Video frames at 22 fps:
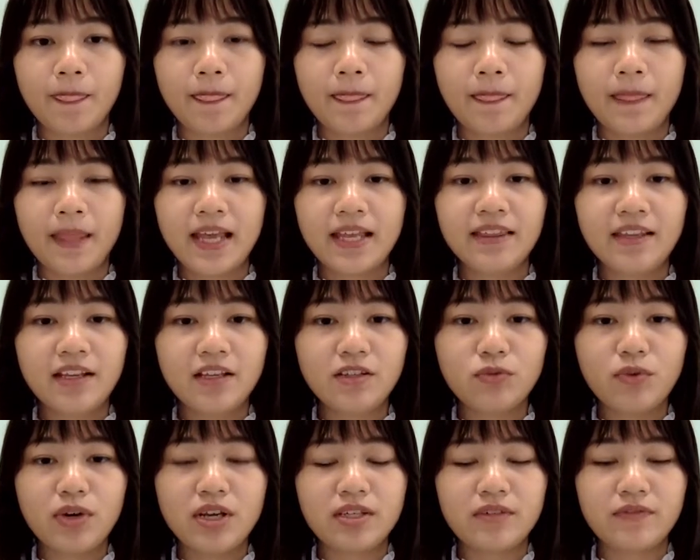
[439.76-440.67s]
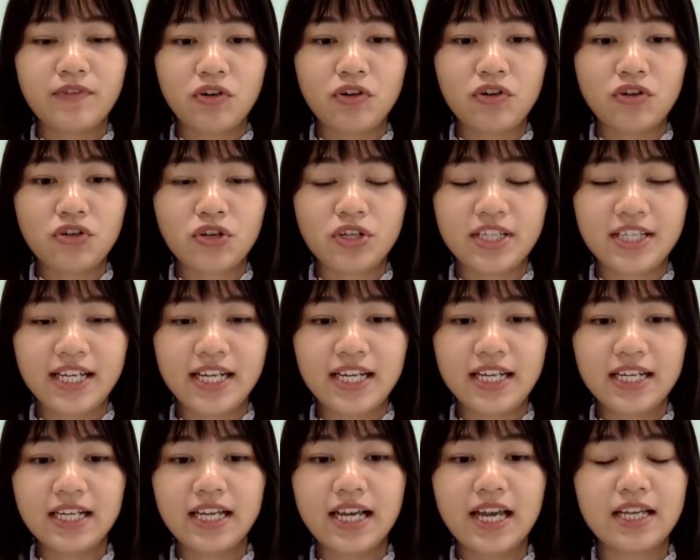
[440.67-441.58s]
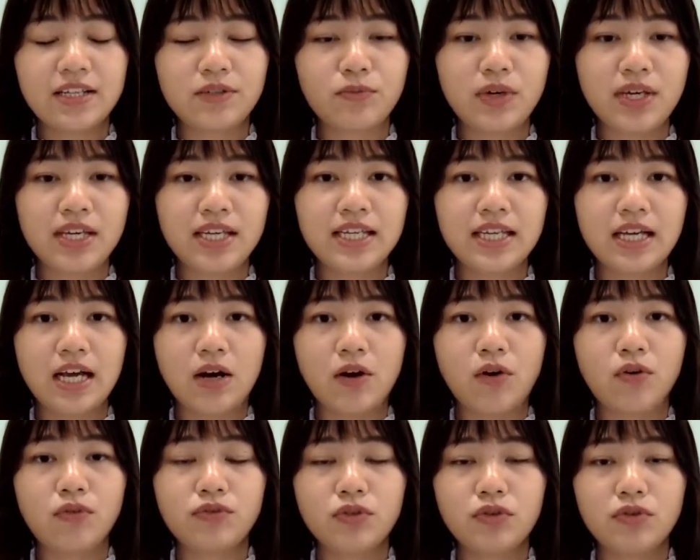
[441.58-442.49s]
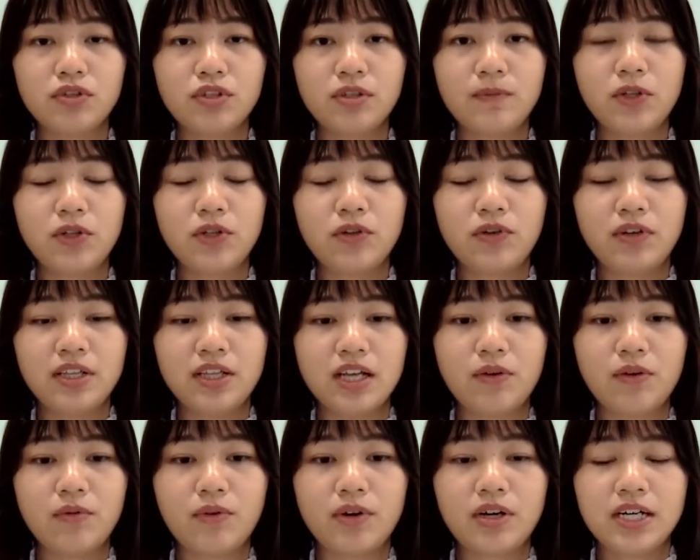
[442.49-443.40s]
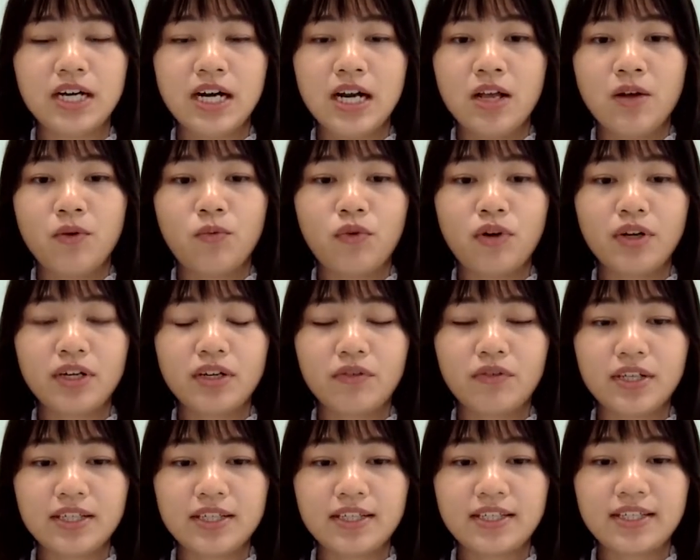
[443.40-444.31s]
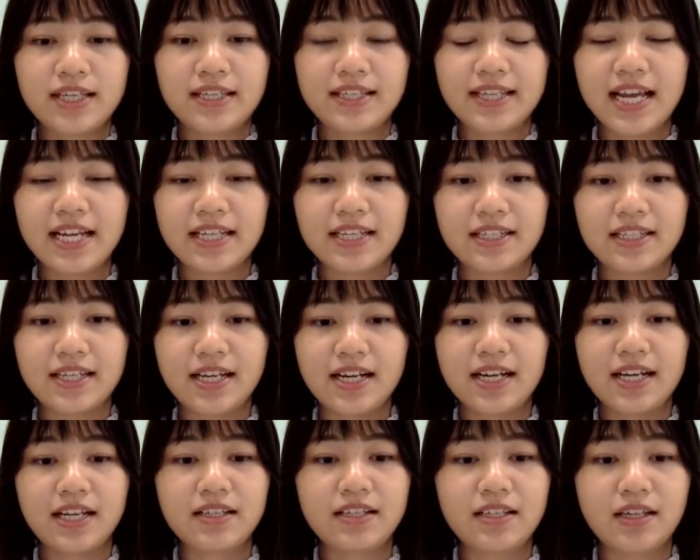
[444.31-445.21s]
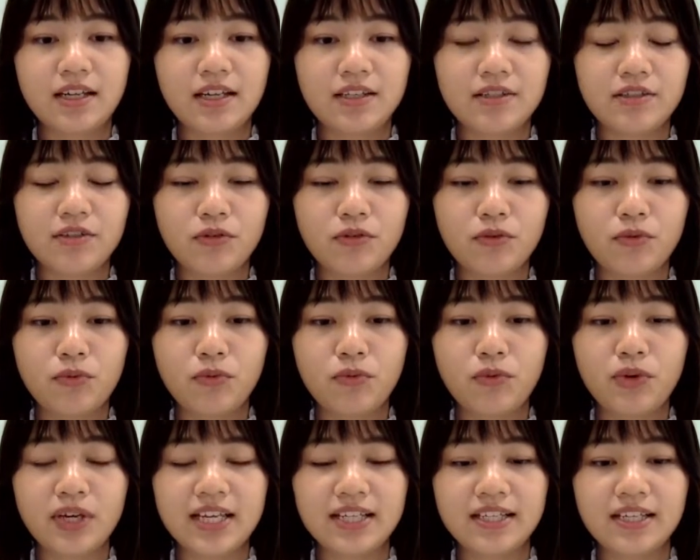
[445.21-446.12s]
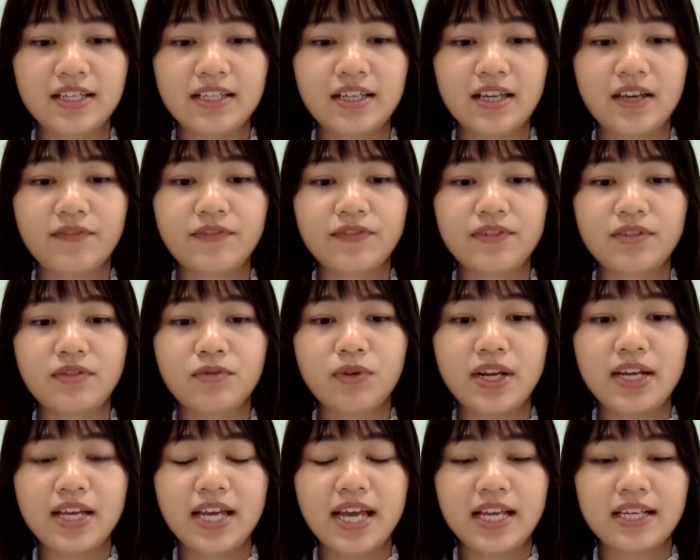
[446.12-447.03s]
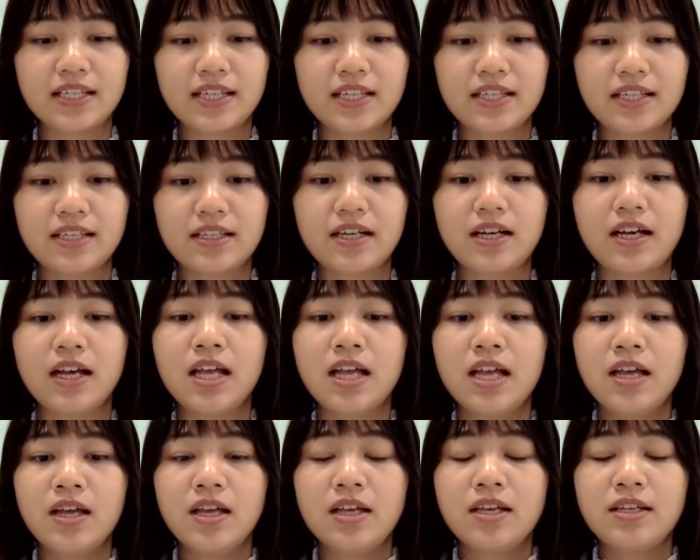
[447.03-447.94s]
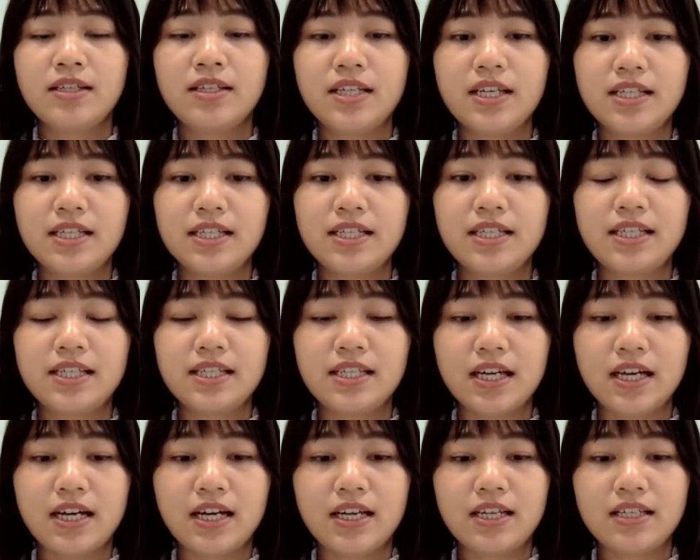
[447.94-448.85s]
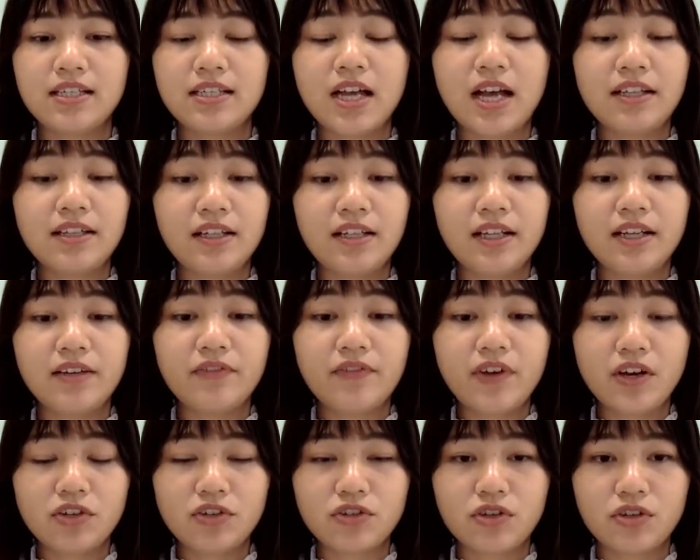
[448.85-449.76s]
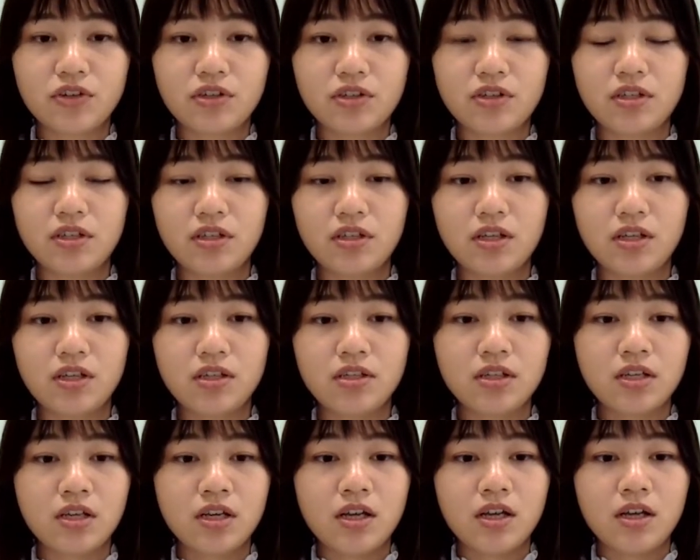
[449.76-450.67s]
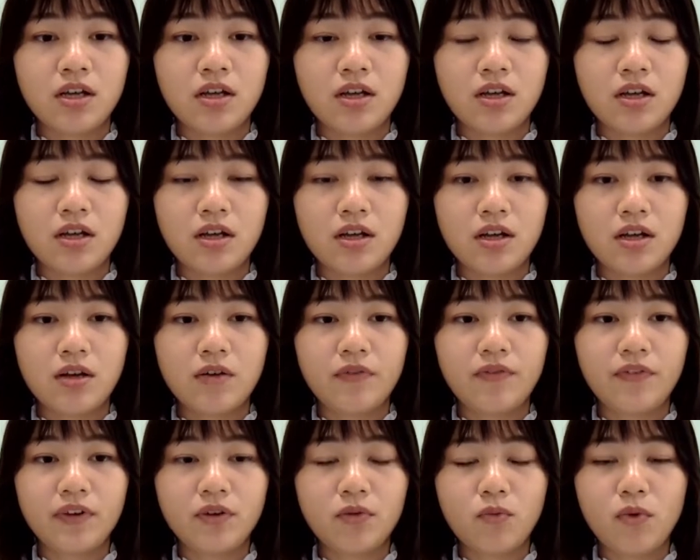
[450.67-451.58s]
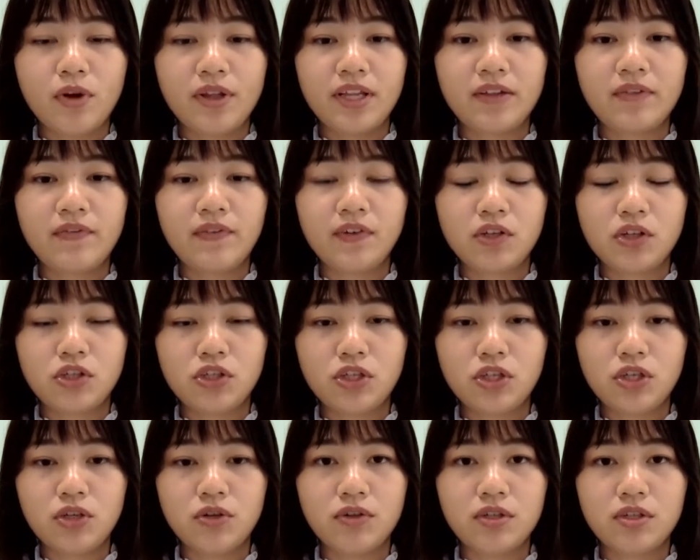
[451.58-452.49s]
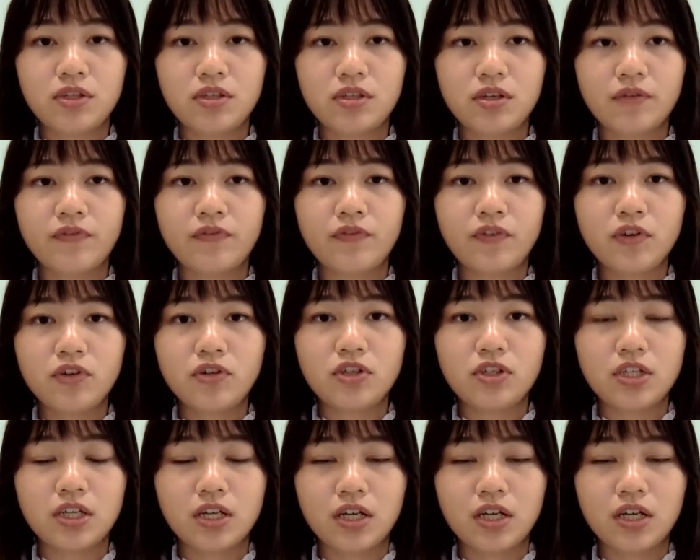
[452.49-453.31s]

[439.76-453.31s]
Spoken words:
And this one is very interesting as we also simulate our work on the synthetic data. And so we can see F3X is the underlying functions. This figure 1 and figure 2 is the first